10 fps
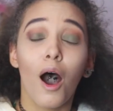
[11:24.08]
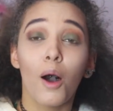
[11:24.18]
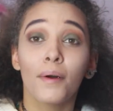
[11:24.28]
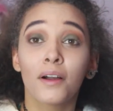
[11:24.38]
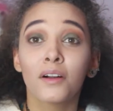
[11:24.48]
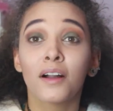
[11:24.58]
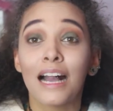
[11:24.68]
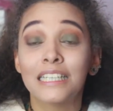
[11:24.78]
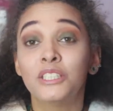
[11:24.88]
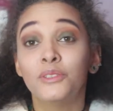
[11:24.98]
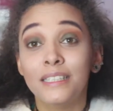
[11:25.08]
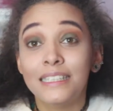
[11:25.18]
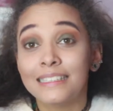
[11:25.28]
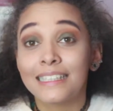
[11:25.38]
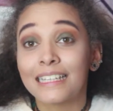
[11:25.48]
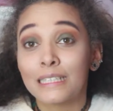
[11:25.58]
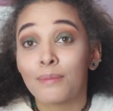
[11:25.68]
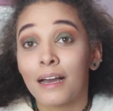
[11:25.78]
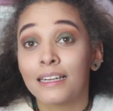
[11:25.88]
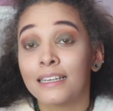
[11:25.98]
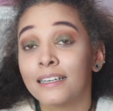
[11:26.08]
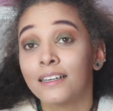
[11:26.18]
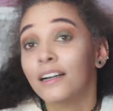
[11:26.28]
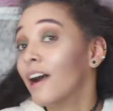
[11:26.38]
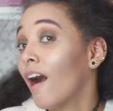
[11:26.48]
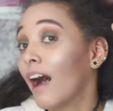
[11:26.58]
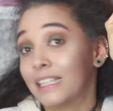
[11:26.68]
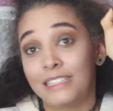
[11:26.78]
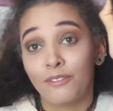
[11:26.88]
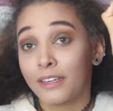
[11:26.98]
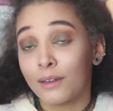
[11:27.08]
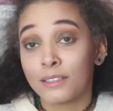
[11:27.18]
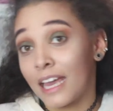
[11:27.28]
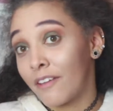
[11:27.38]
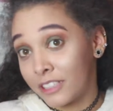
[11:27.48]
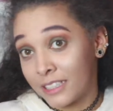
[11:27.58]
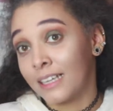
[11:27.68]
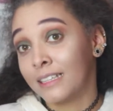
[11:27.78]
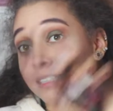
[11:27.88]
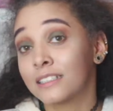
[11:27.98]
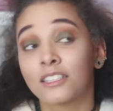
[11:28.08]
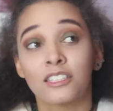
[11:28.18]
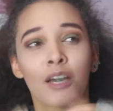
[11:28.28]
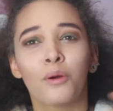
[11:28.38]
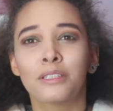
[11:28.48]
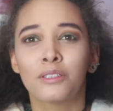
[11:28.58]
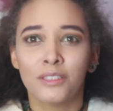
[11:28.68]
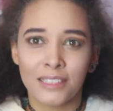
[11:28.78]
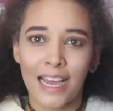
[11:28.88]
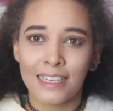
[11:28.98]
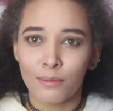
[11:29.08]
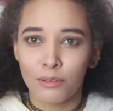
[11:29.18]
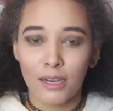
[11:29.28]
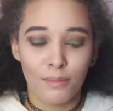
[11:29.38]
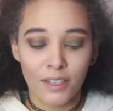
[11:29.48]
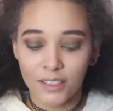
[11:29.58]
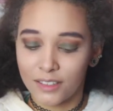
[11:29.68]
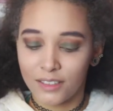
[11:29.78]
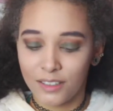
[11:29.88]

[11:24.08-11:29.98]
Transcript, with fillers: Oh my god guys, you need to get this palette. I didn't think I'd ever say this because I always look down at Primark.